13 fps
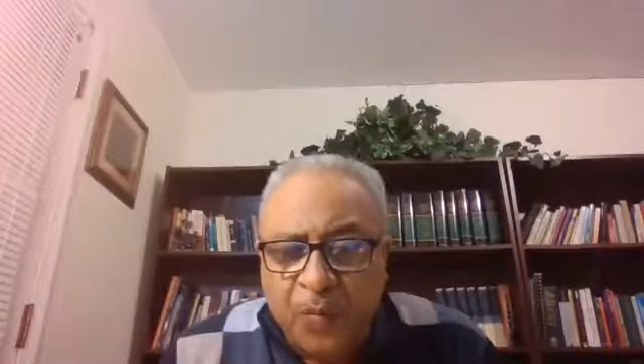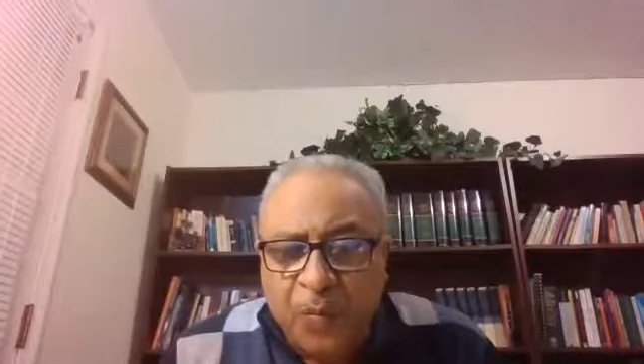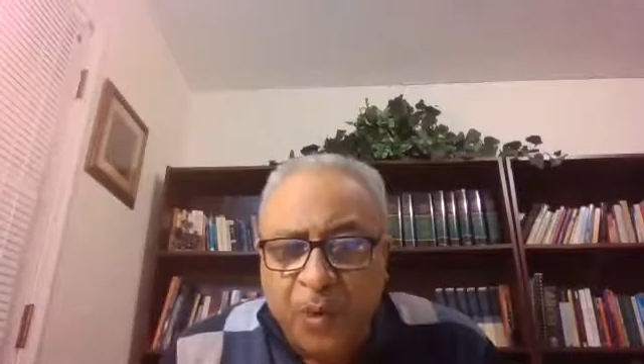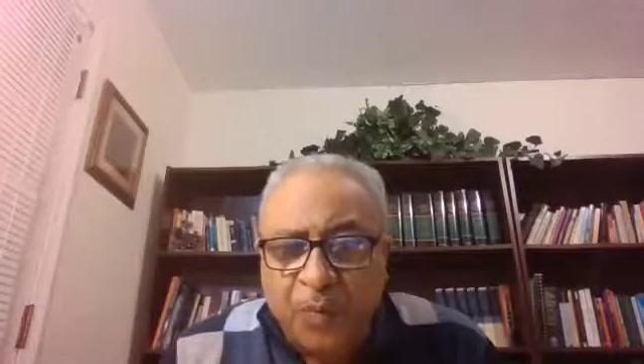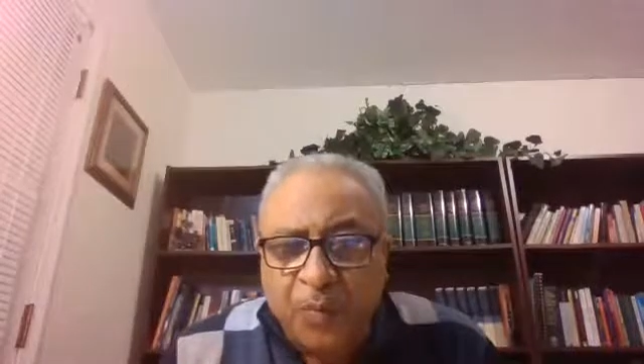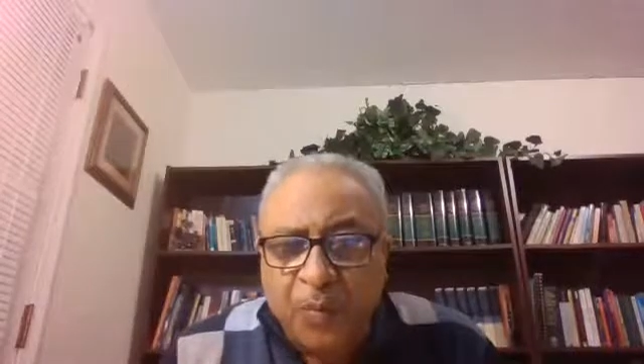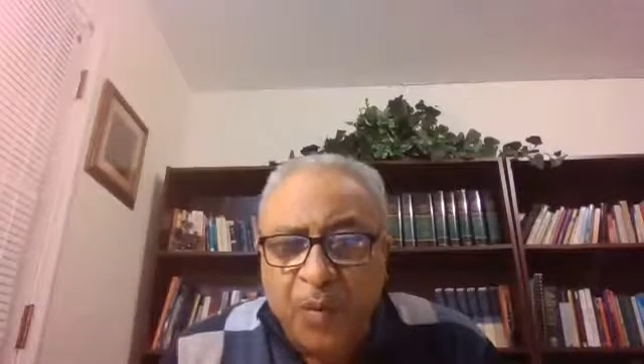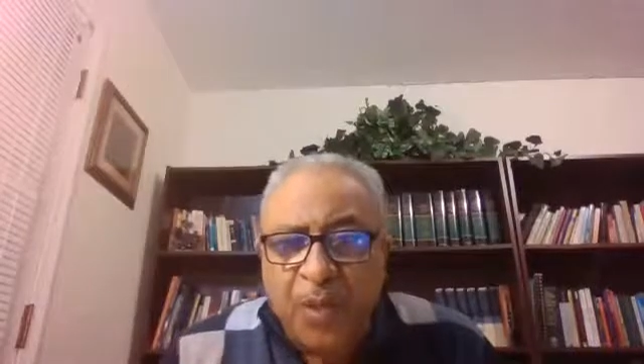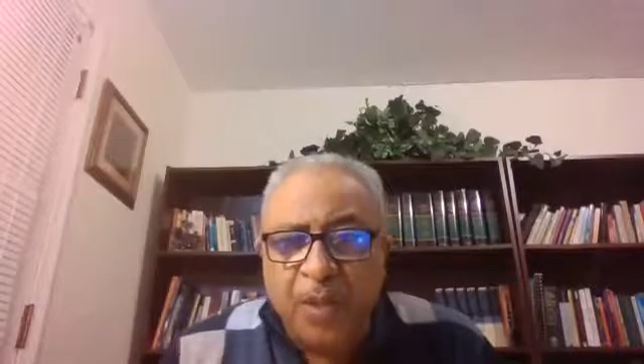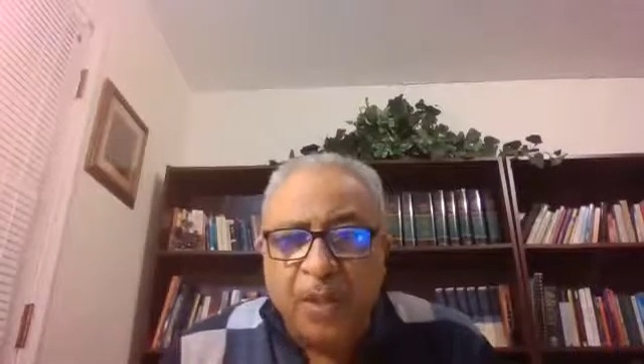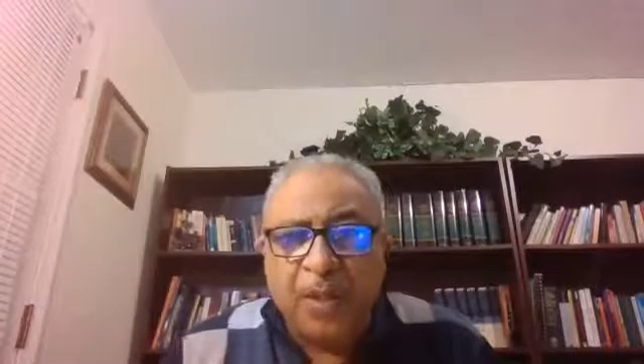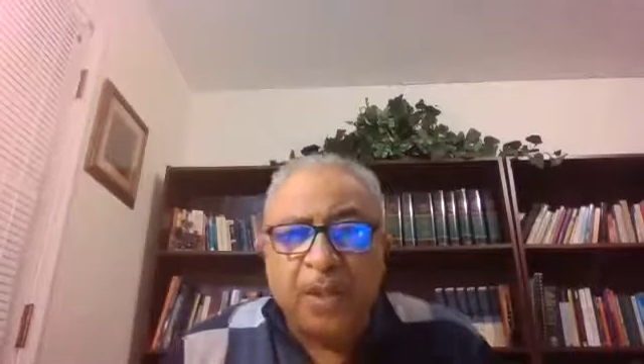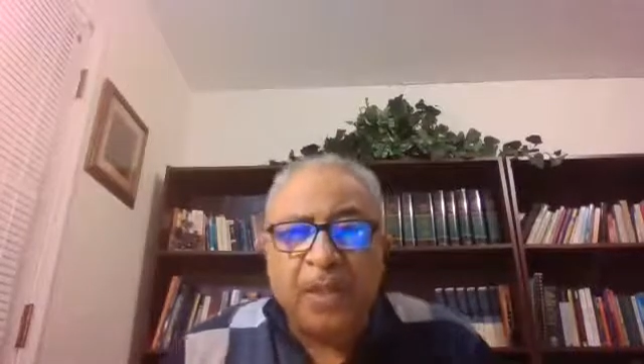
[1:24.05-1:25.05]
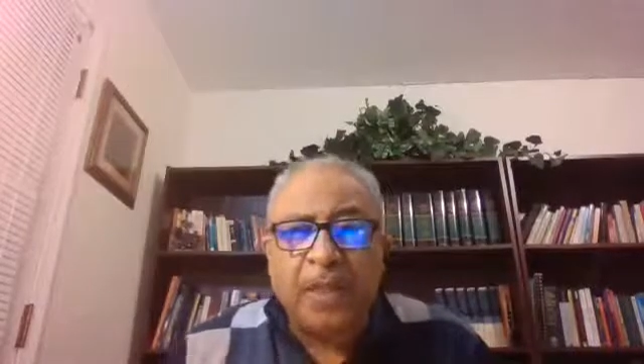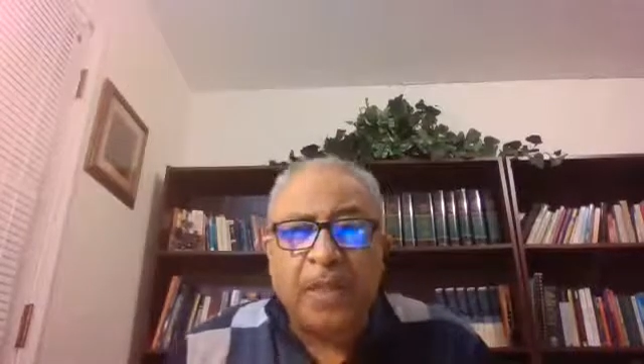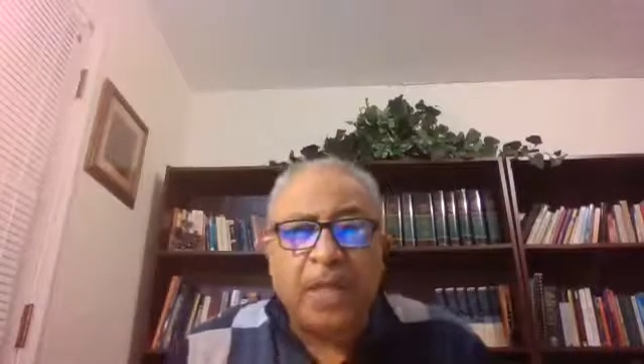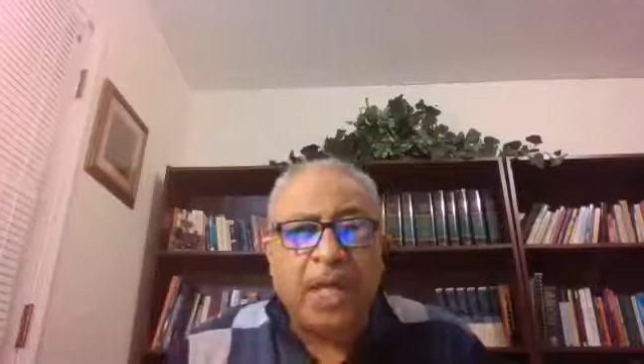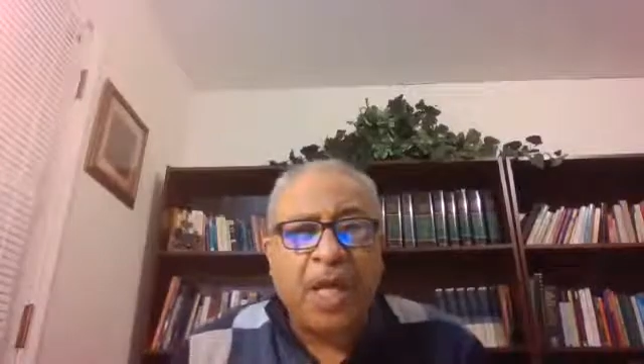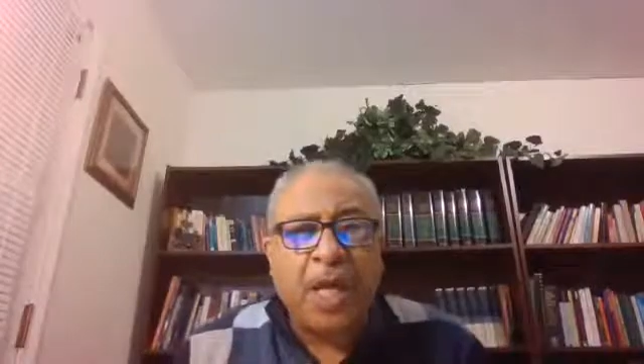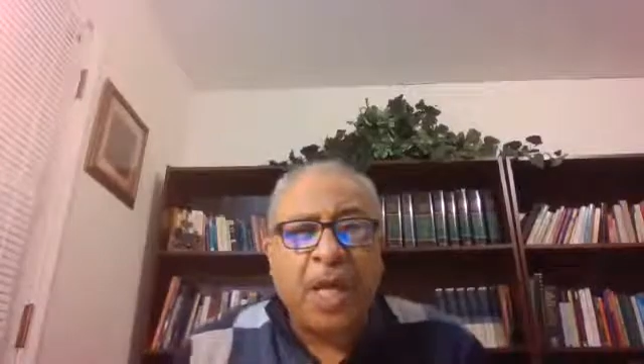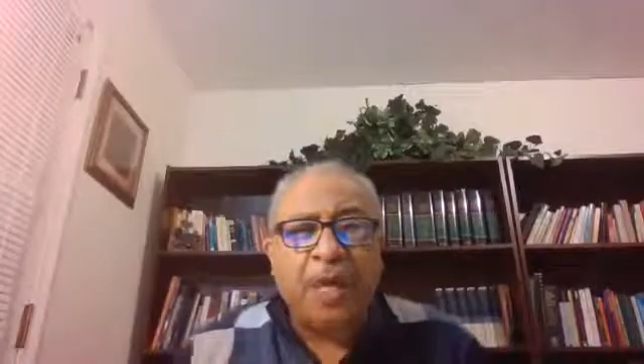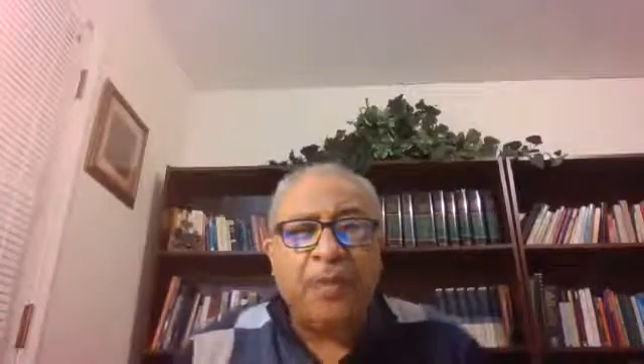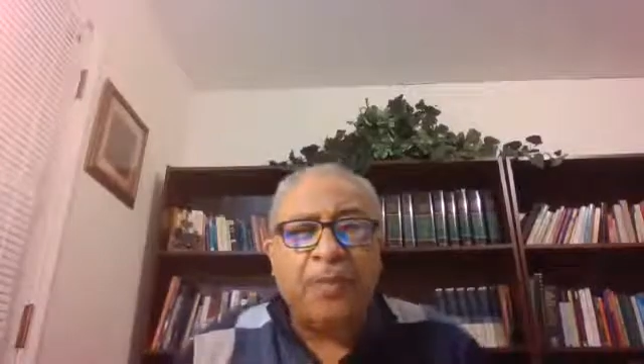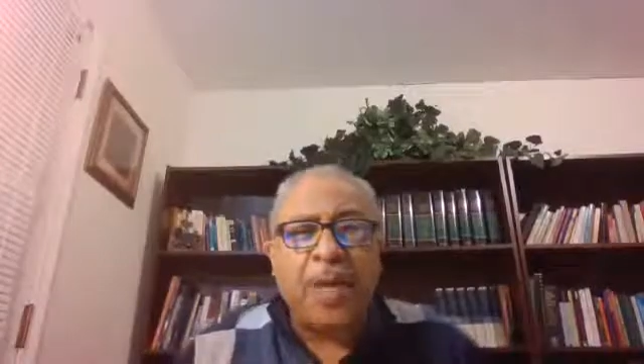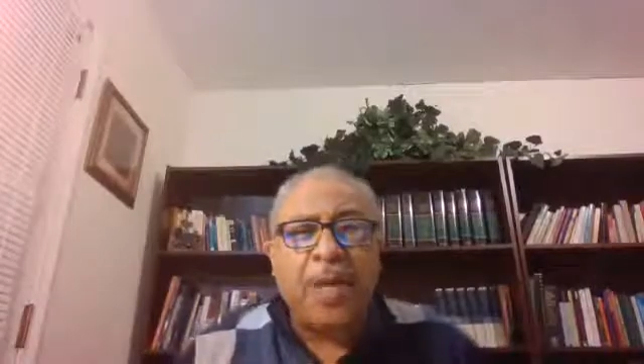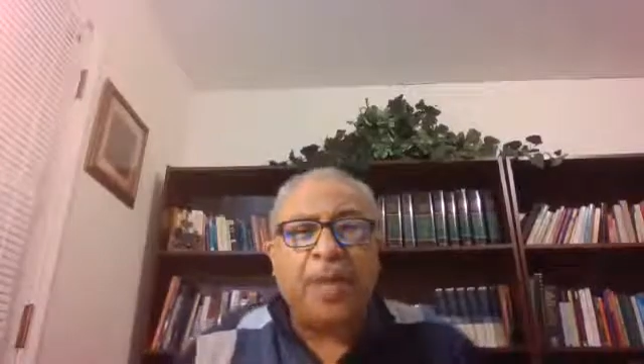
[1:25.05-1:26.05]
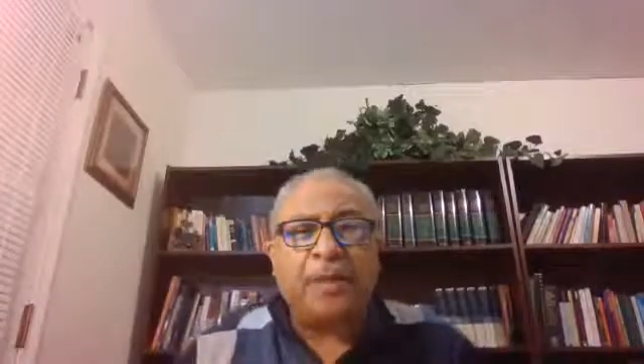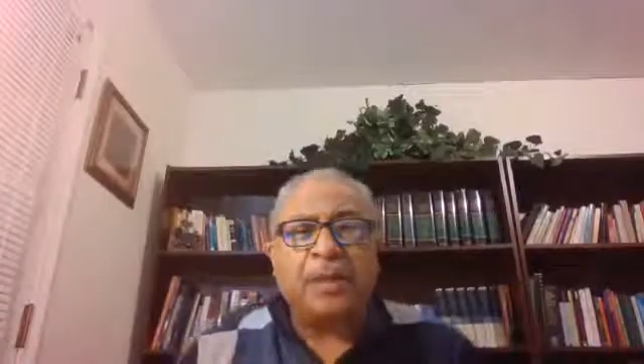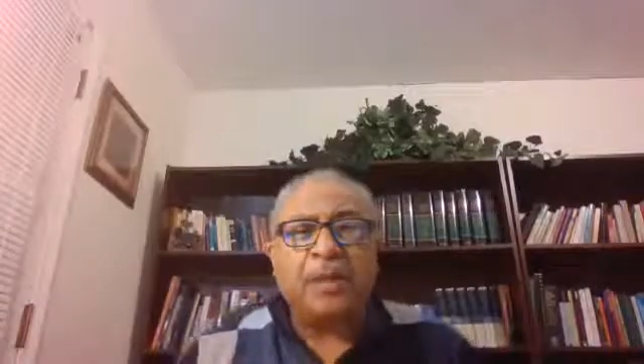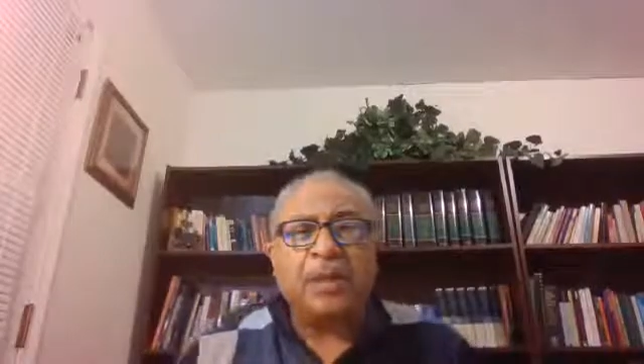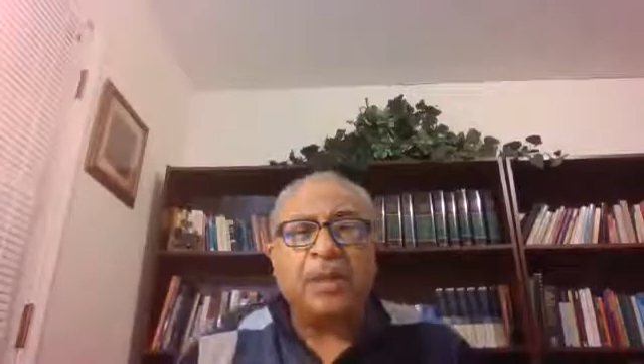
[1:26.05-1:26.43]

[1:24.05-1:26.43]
we pray. Amen.